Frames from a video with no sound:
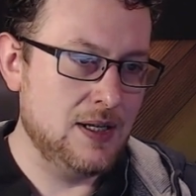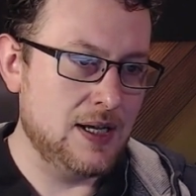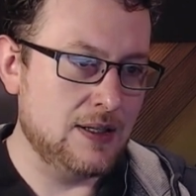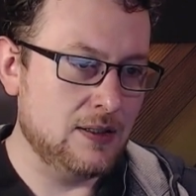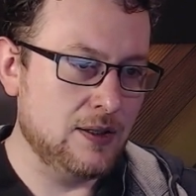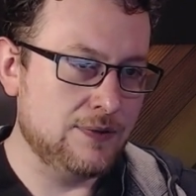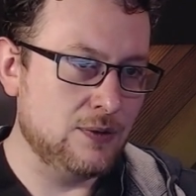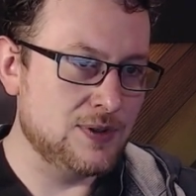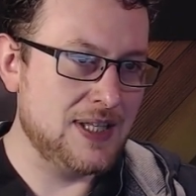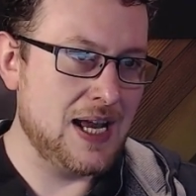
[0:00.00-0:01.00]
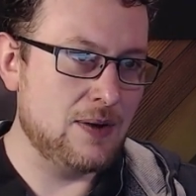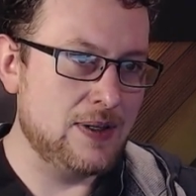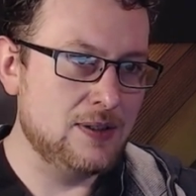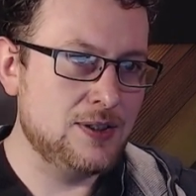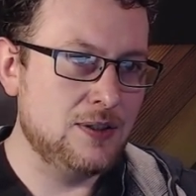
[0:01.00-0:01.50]
and the cloth falls down,
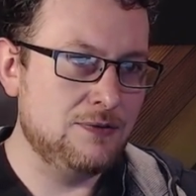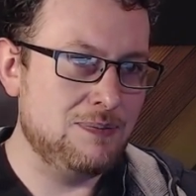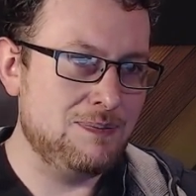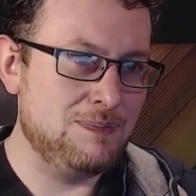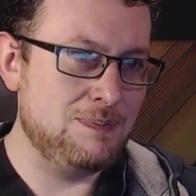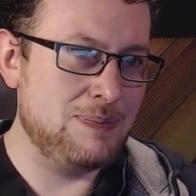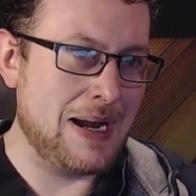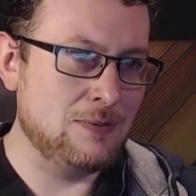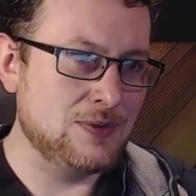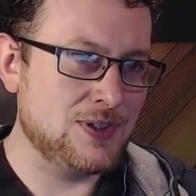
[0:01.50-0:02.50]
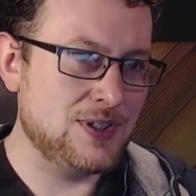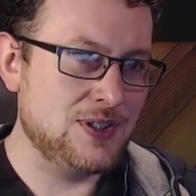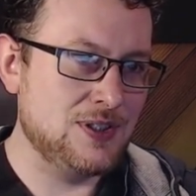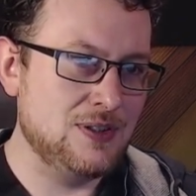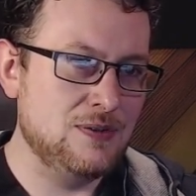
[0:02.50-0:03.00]
it'll sort of
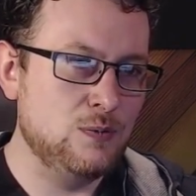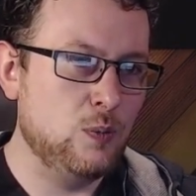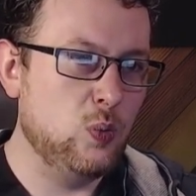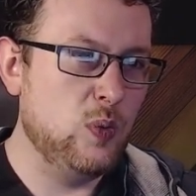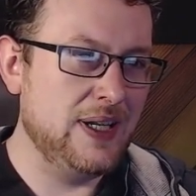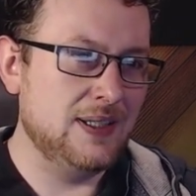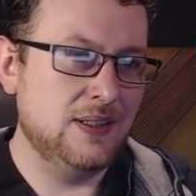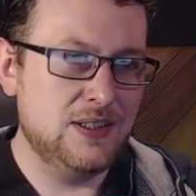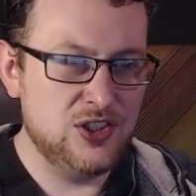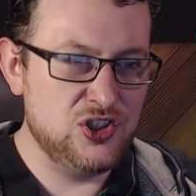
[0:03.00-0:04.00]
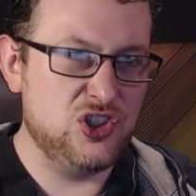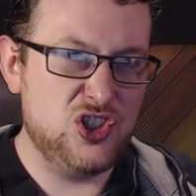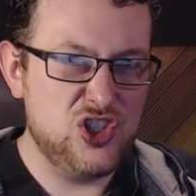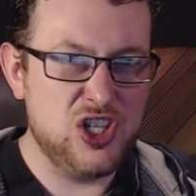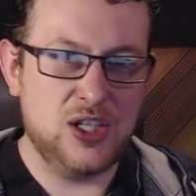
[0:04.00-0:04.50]
bounce and wiggle and
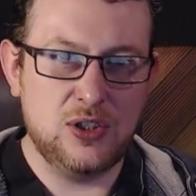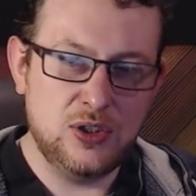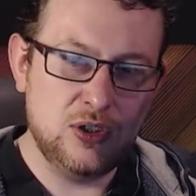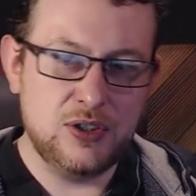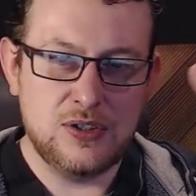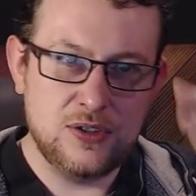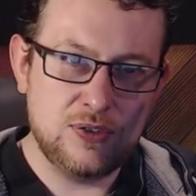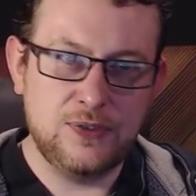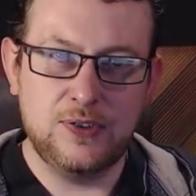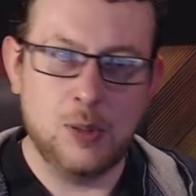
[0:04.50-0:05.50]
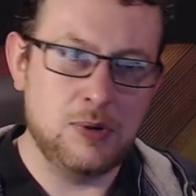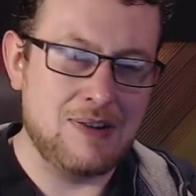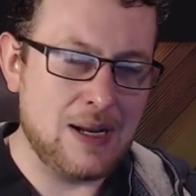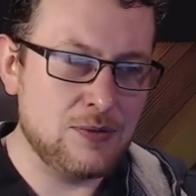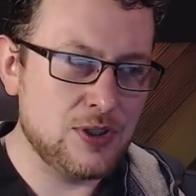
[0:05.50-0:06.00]
jiggle and flop
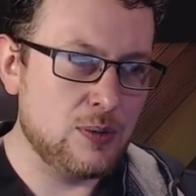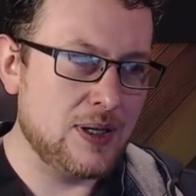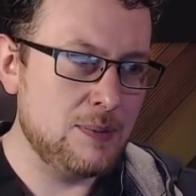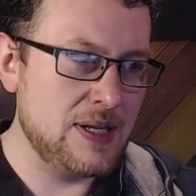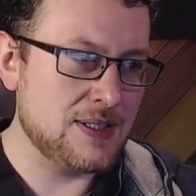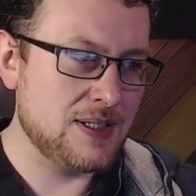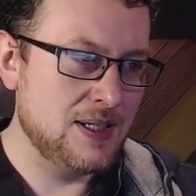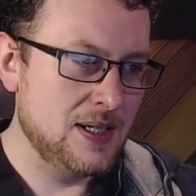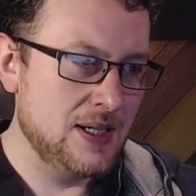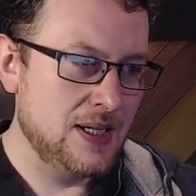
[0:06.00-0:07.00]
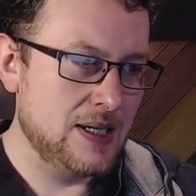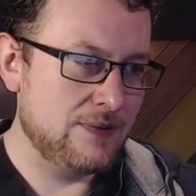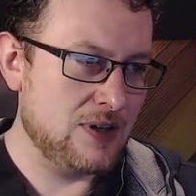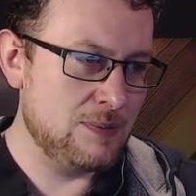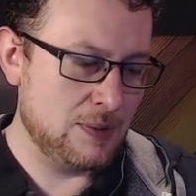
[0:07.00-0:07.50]
around quite a bit. And
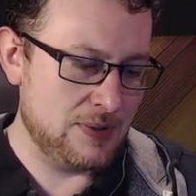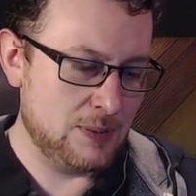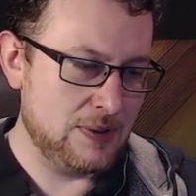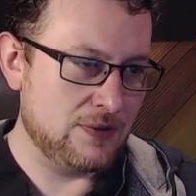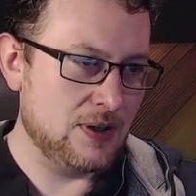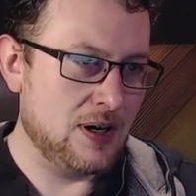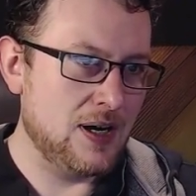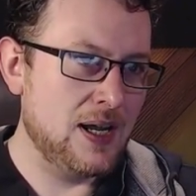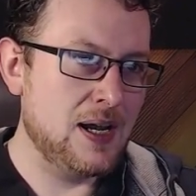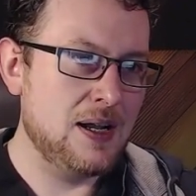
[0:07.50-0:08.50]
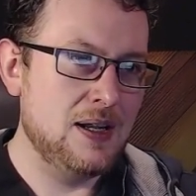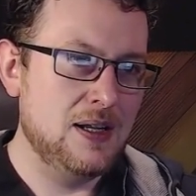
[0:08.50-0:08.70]
if I bump it up even higher,